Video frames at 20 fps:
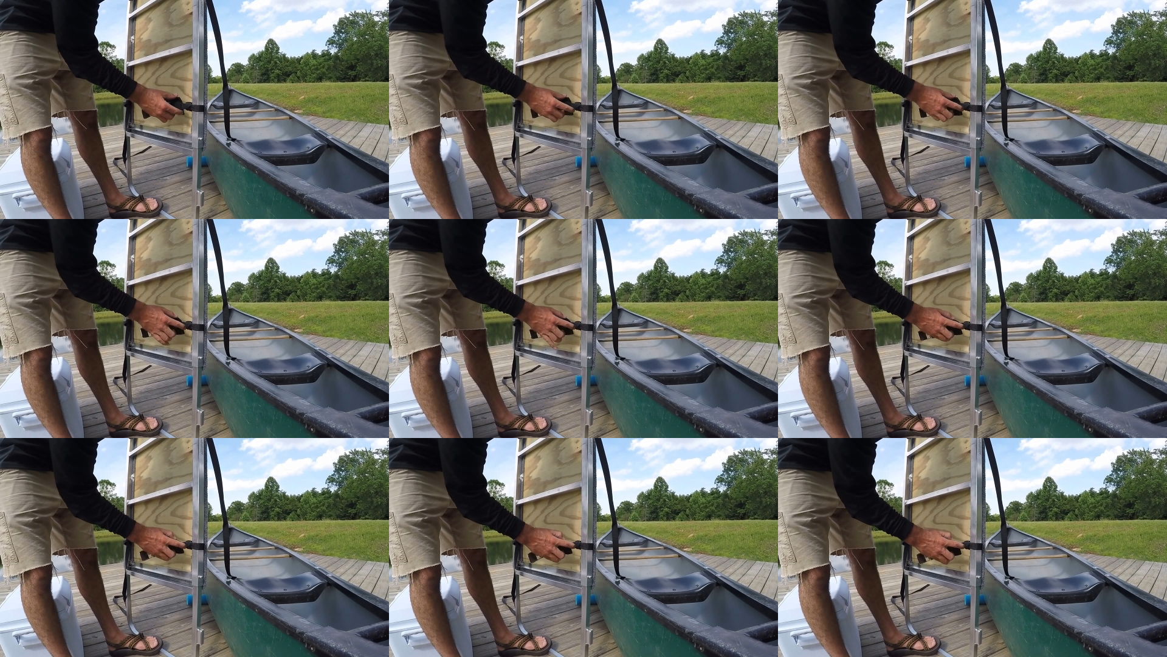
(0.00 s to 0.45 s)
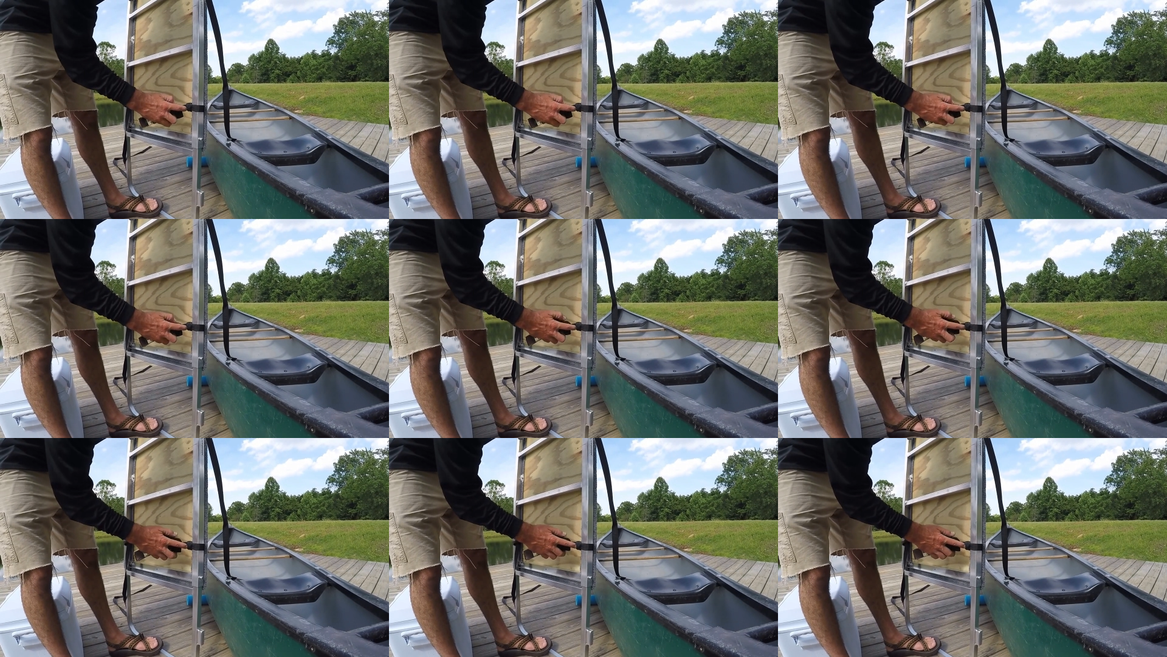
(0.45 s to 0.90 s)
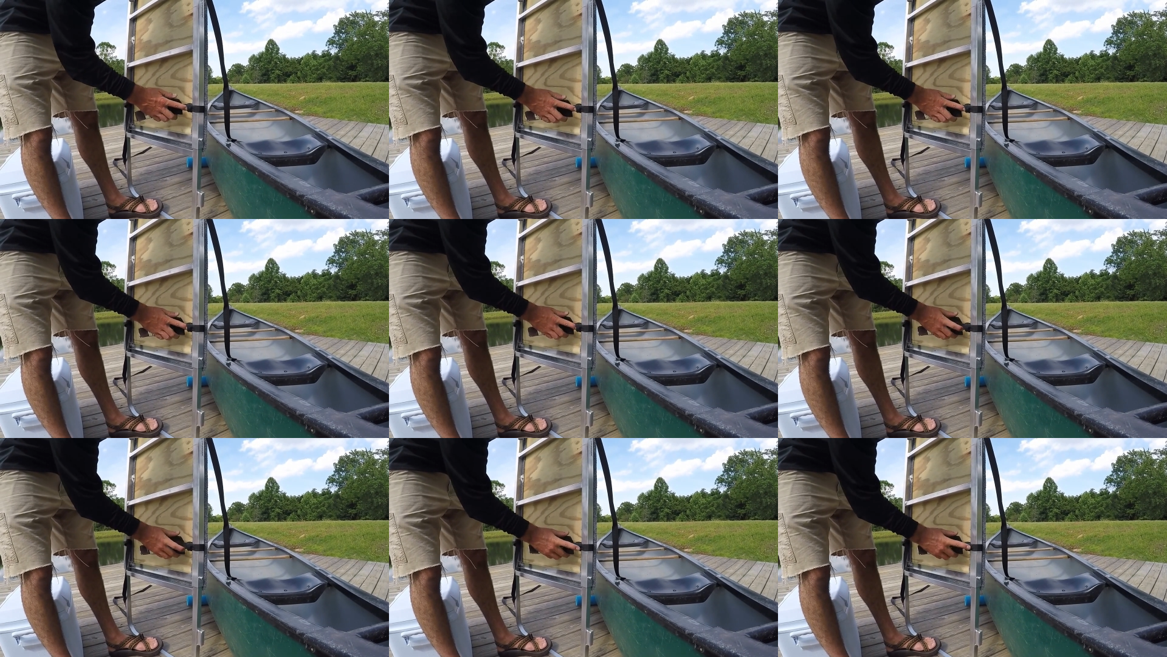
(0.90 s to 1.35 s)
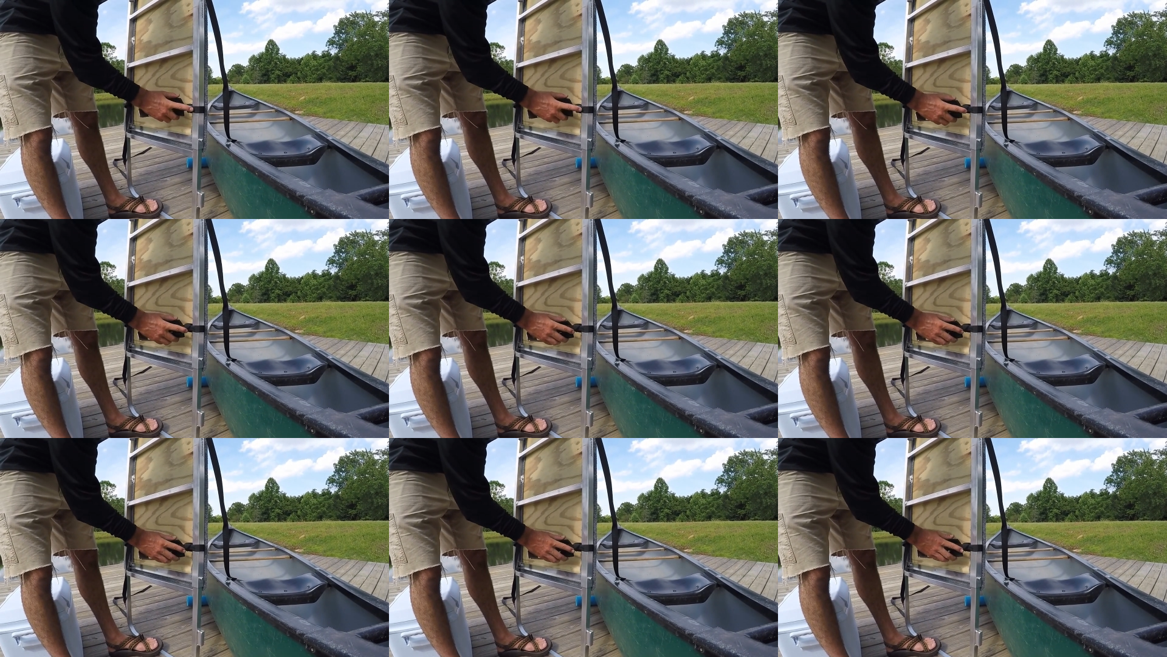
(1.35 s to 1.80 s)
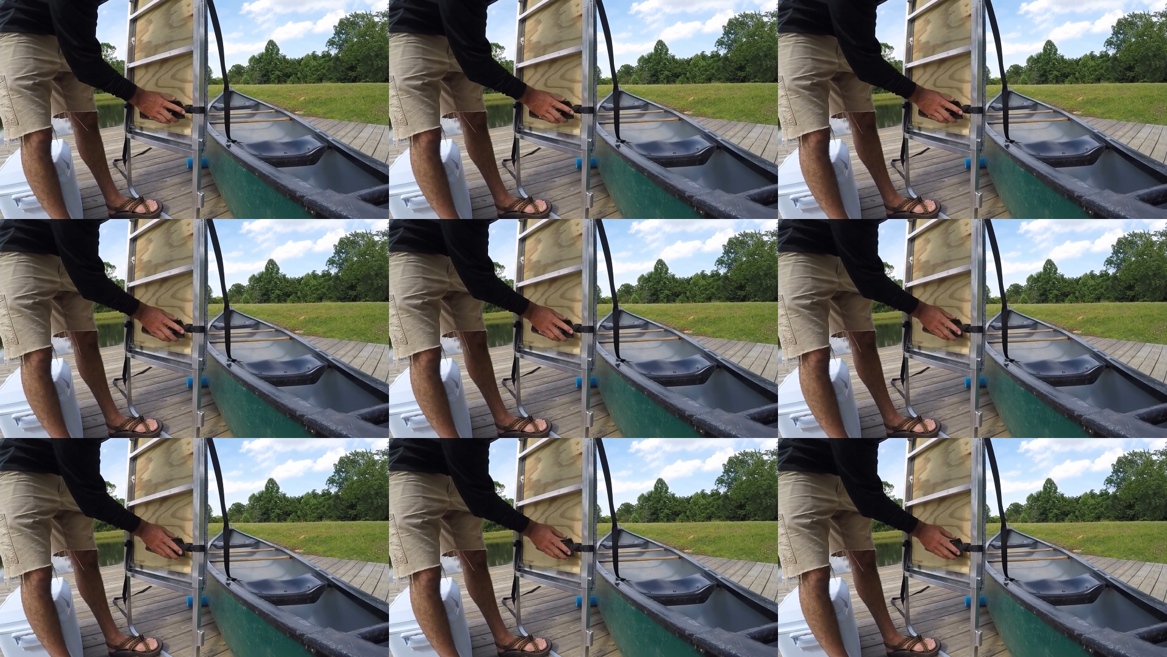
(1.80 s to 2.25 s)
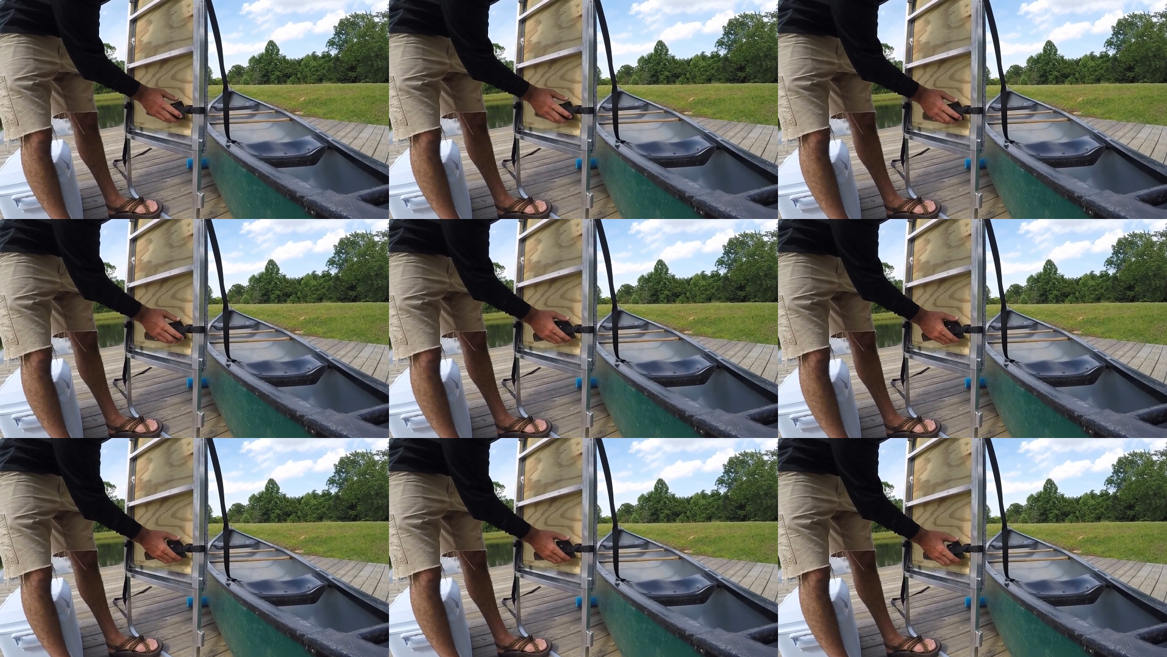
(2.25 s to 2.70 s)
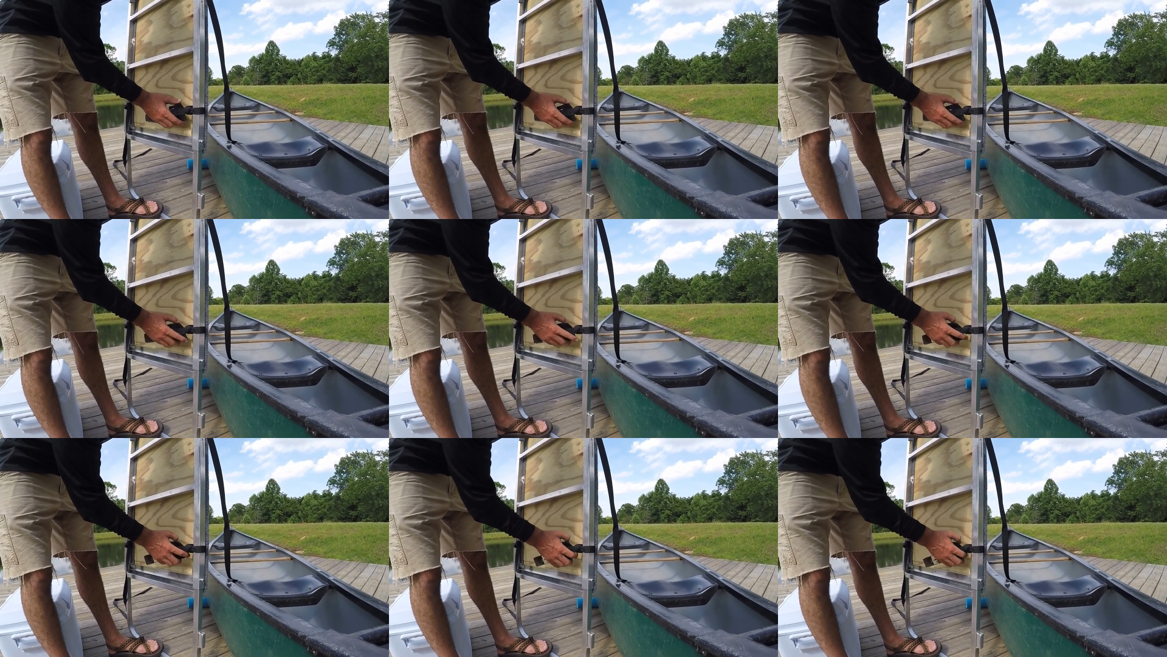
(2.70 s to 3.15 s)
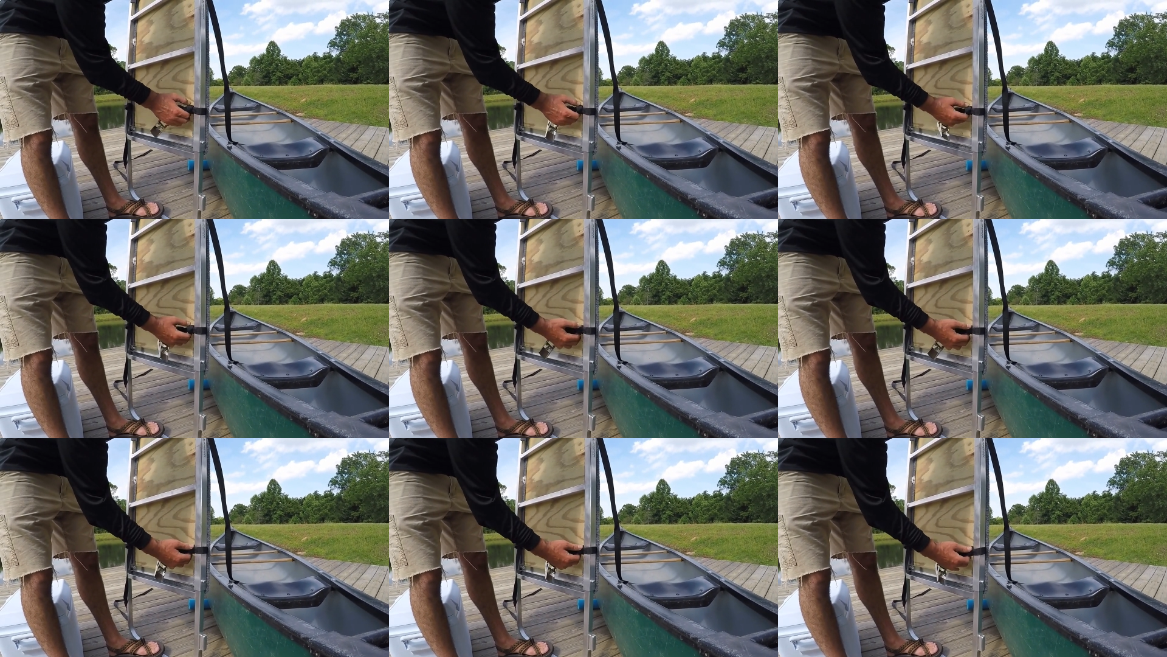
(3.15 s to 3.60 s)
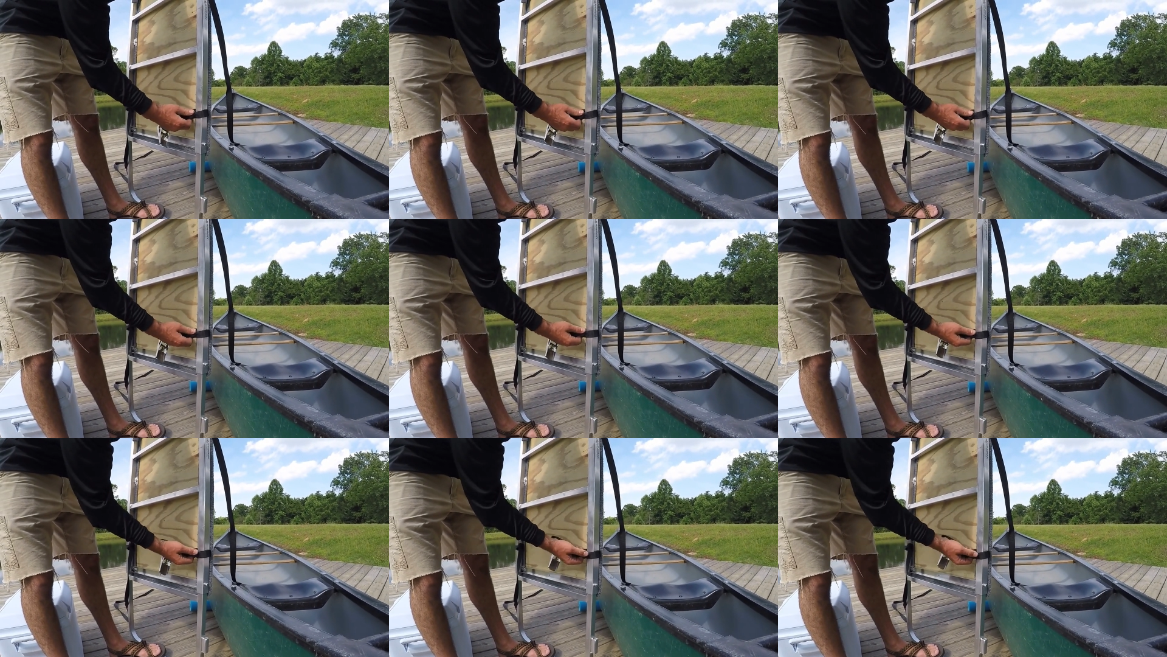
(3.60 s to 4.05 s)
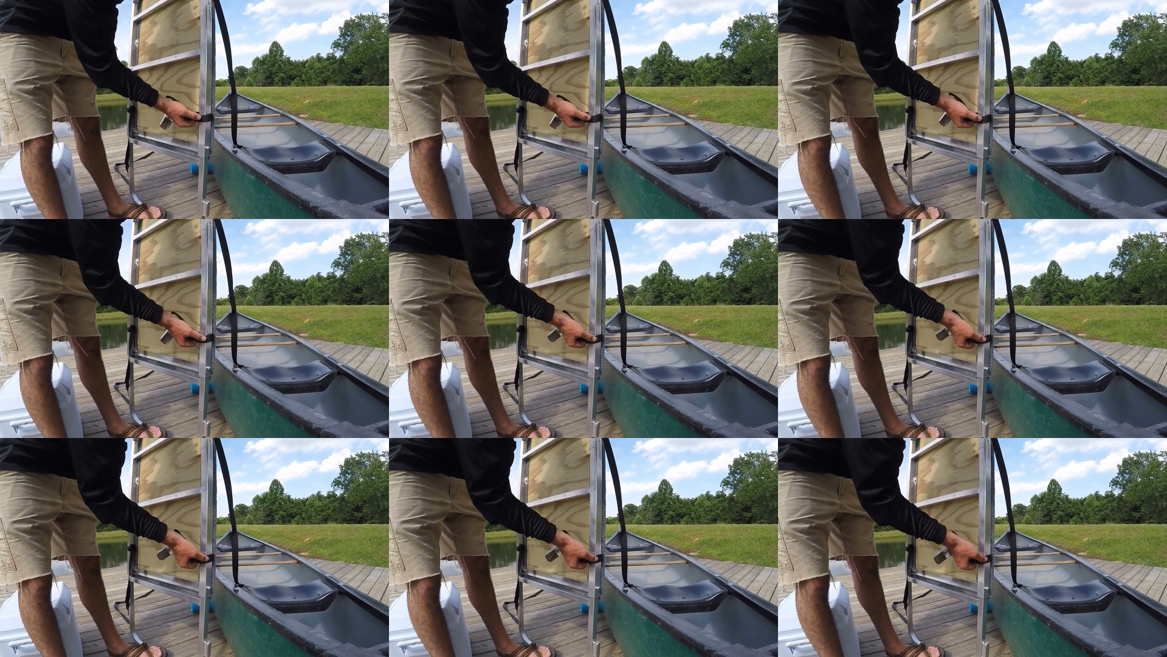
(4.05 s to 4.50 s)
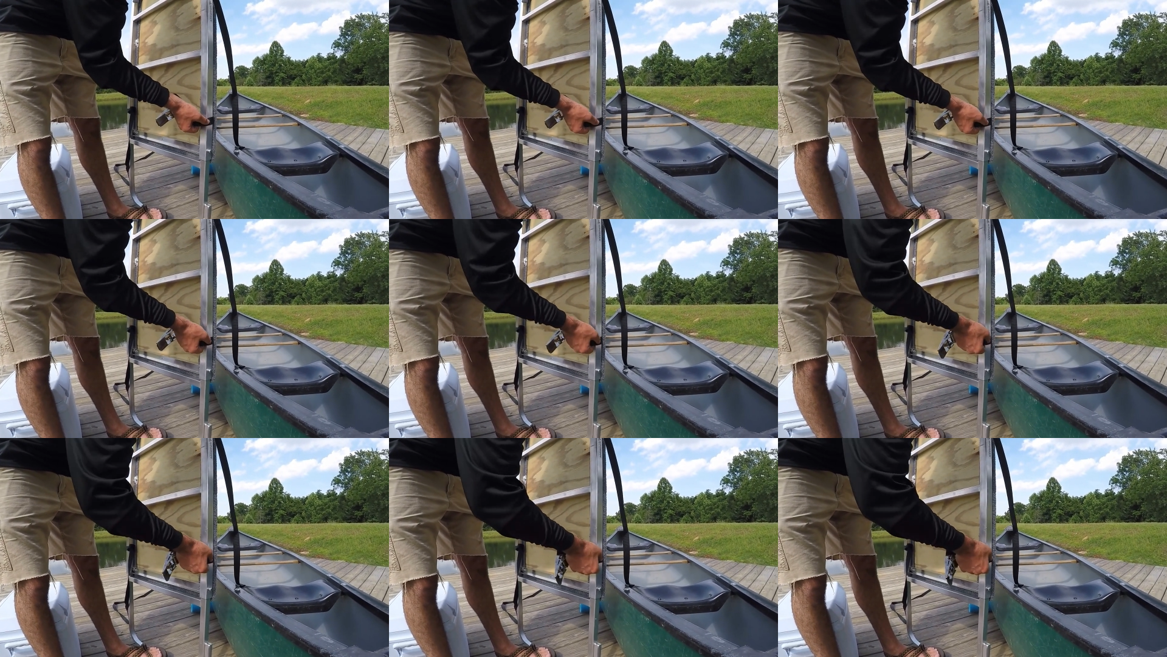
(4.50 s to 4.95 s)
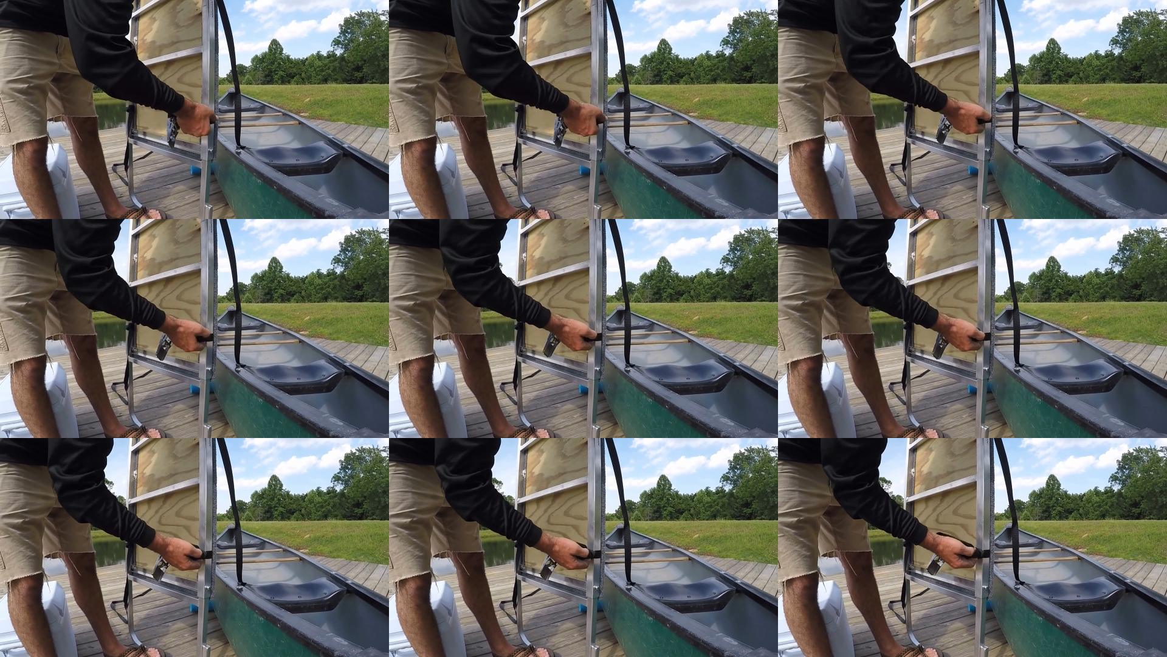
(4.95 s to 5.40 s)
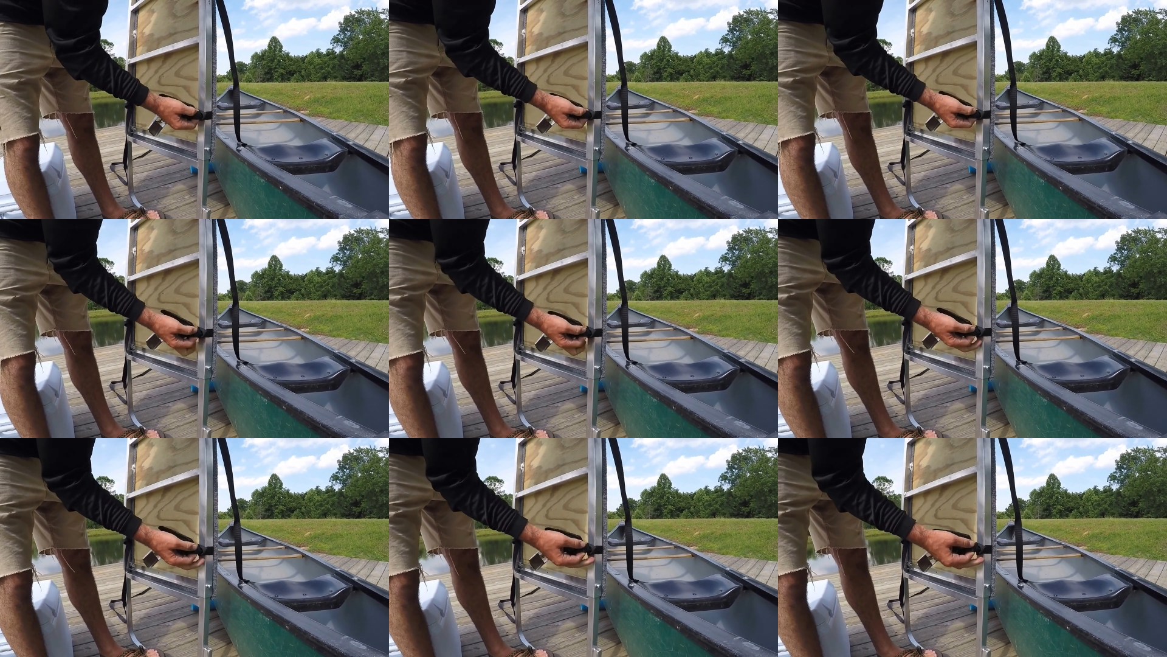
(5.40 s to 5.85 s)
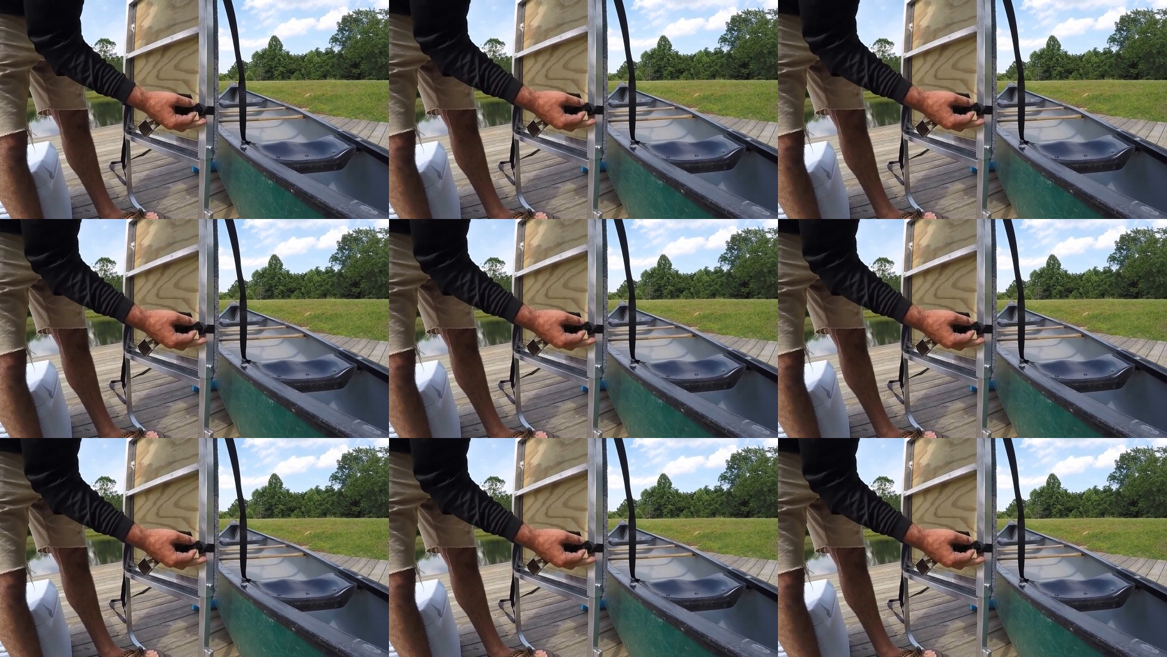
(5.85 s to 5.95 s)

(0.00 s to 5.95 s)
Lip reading: [unreadable: no face in view]